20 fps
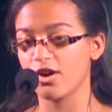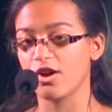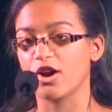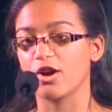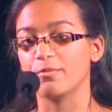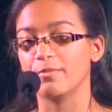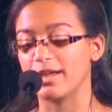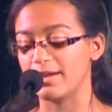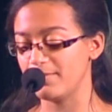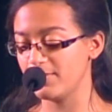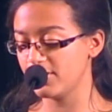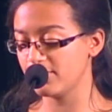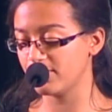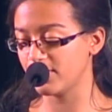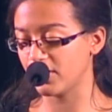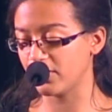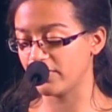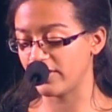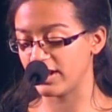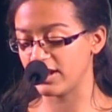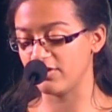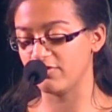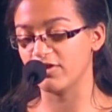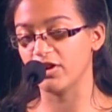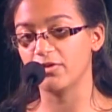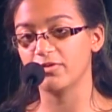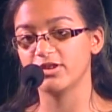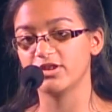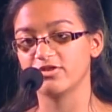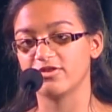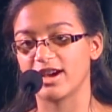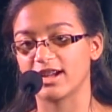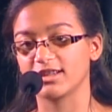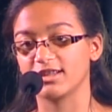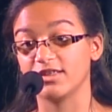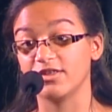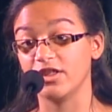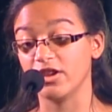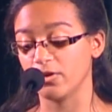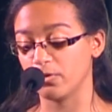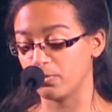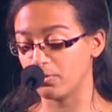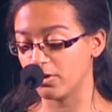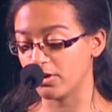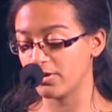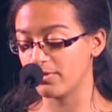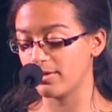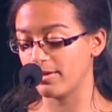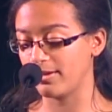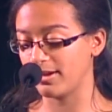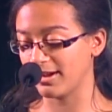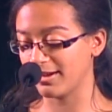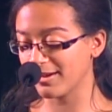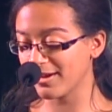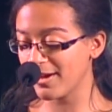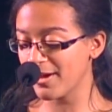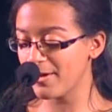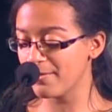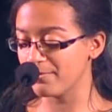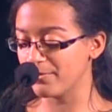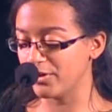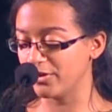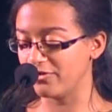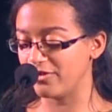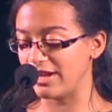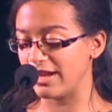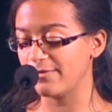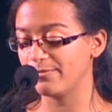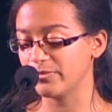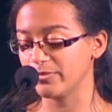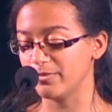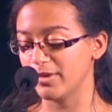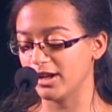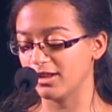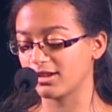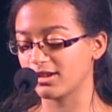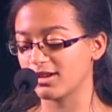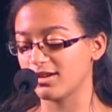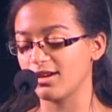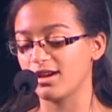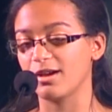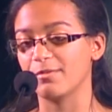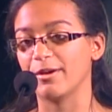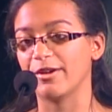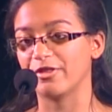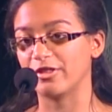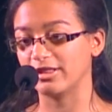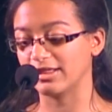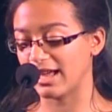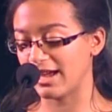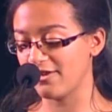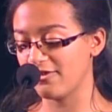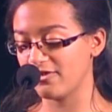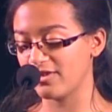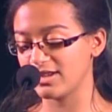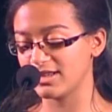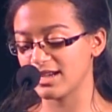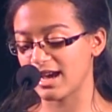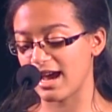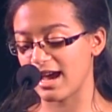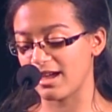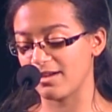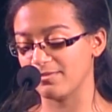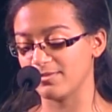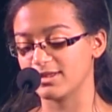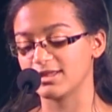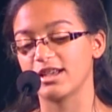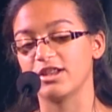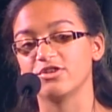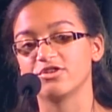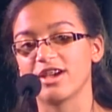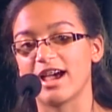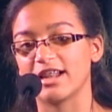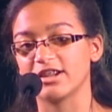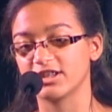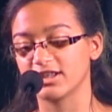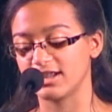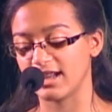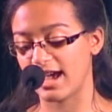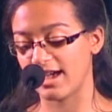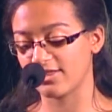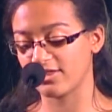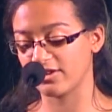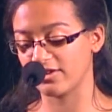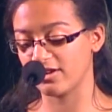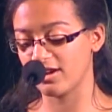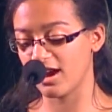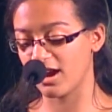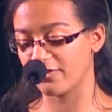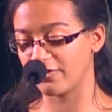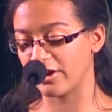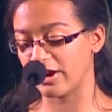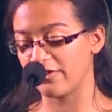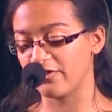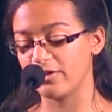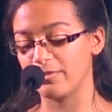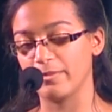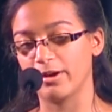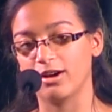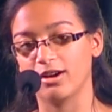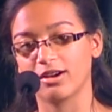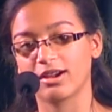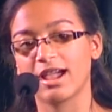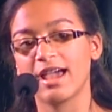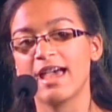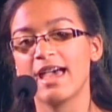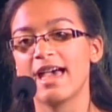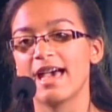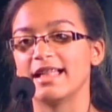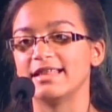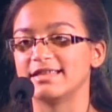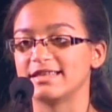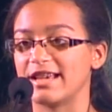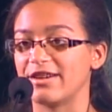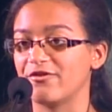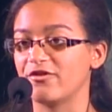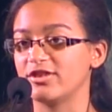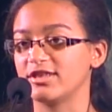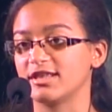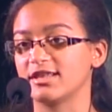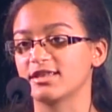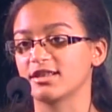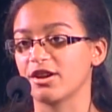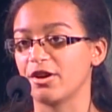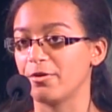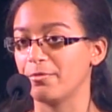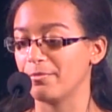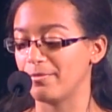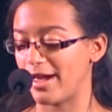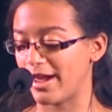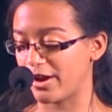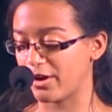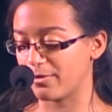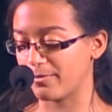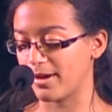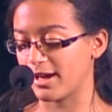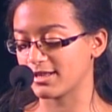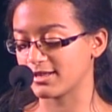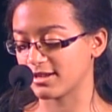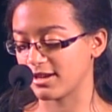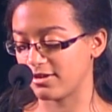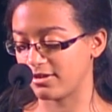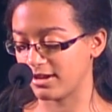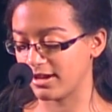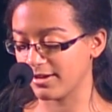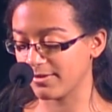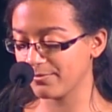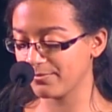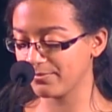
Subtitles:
Or maybe you know that he wrote and directed the award-winning movie Milk, about the life and times and tragic death of Harvey Milk and San Francisco Mayor Moscone.